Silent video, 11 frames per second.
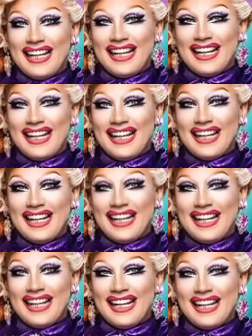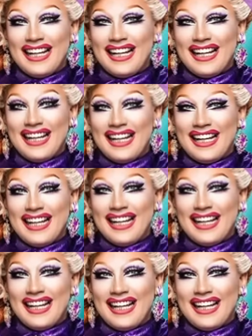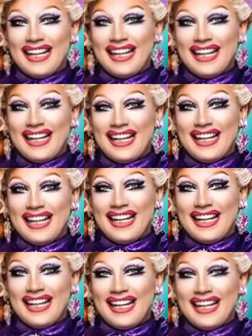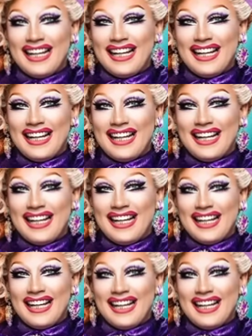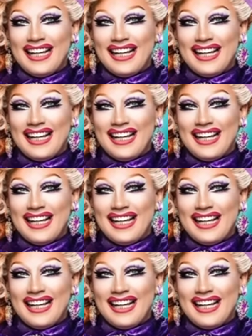(not speaking)